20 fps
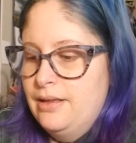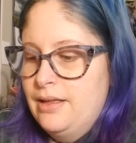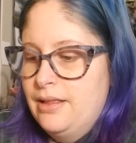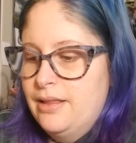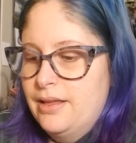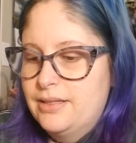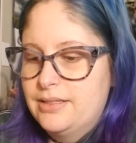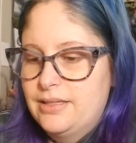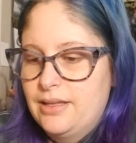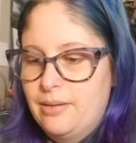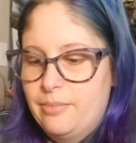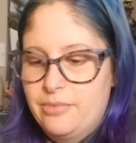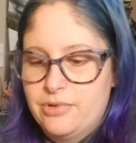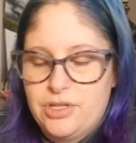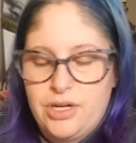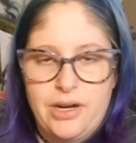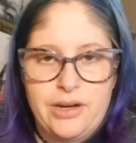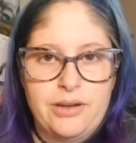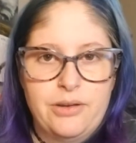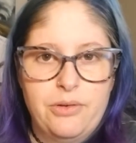I said, I'm
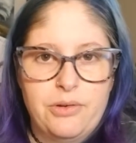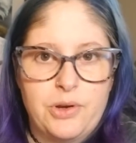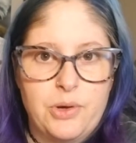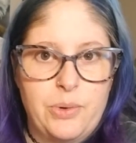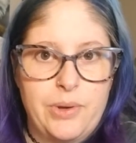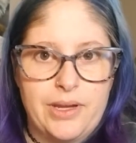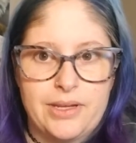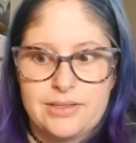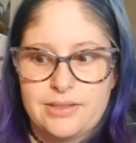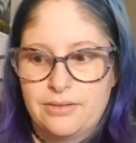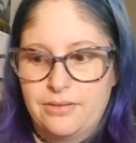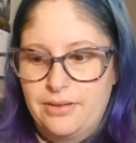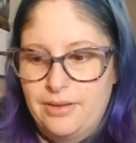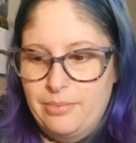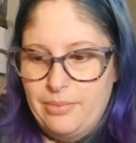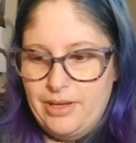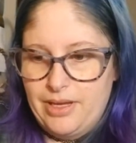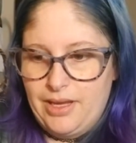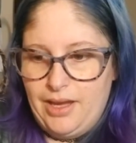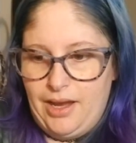trying to go quick so that
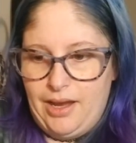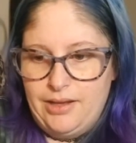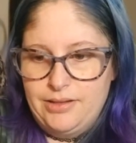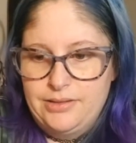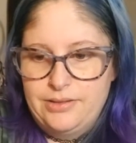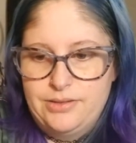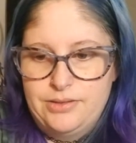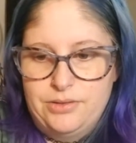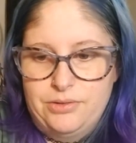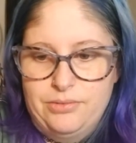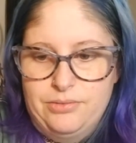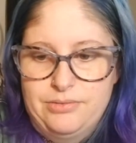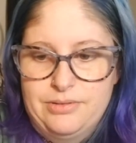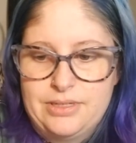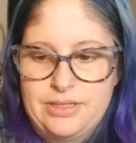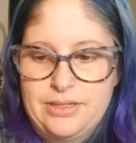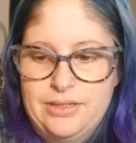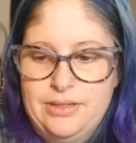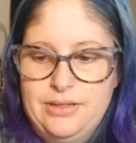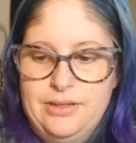my cats don't
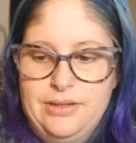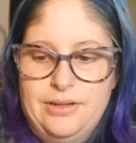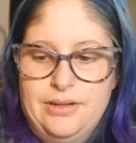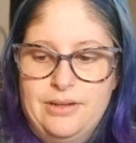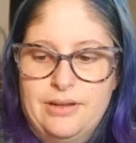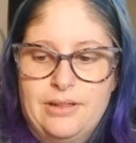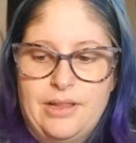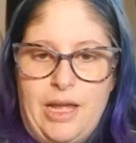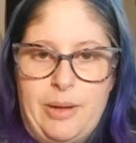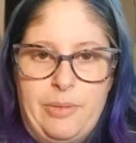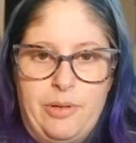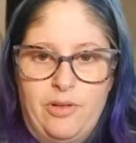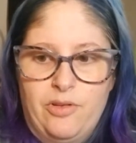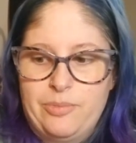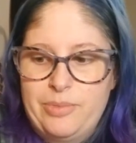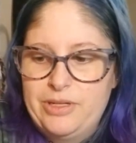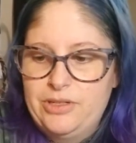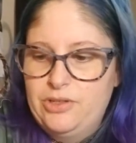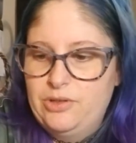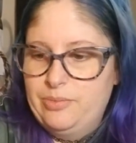climb over
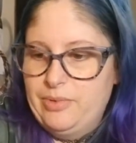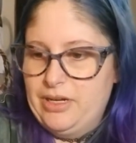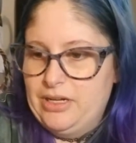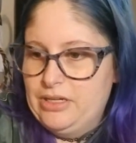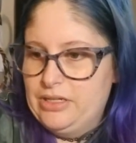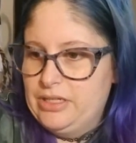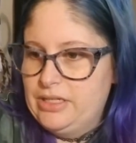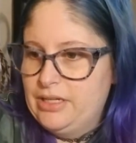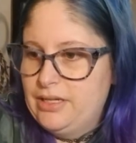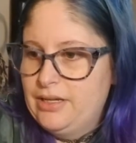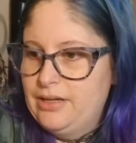me too much.